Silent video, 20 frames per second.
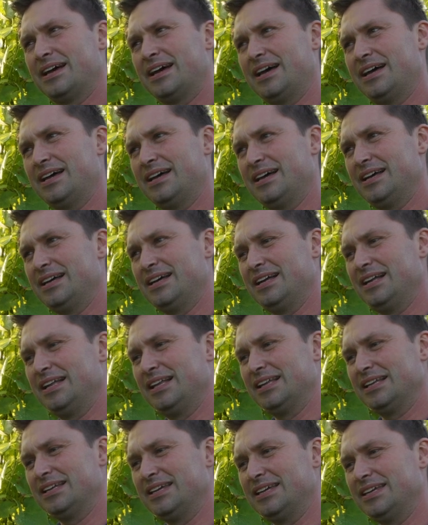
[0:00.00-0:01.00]

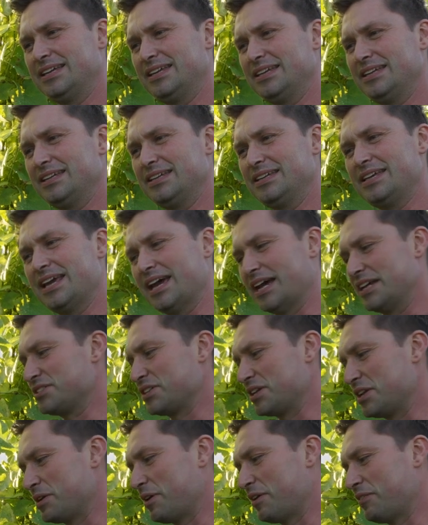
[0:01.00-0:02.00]
Yeah.
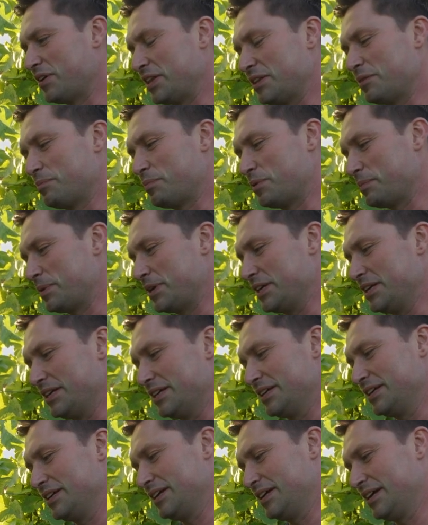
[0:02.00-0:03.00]
So I think there
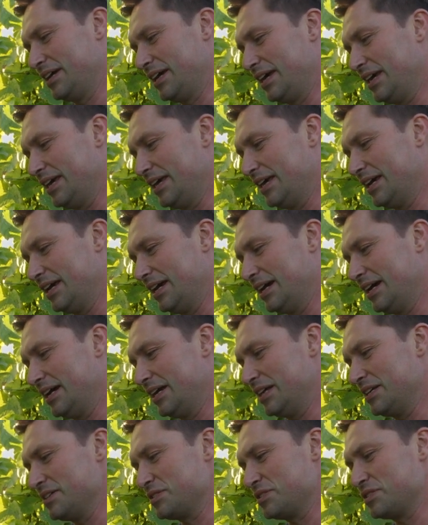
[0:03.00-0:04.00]
probably
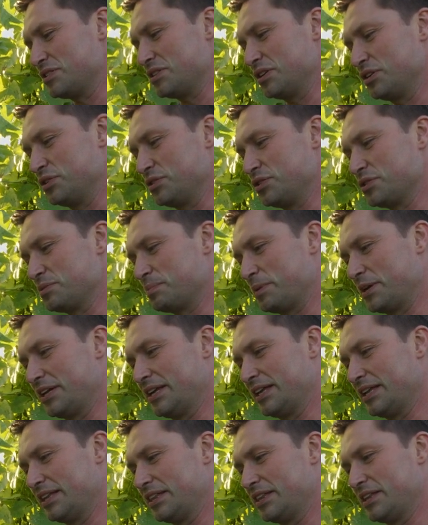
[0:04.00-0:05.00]
you'd just
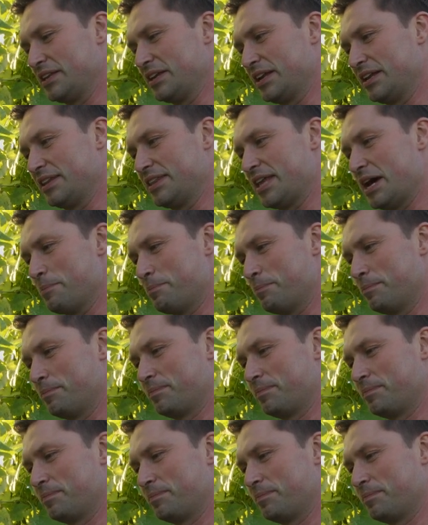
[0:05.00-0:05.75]
be that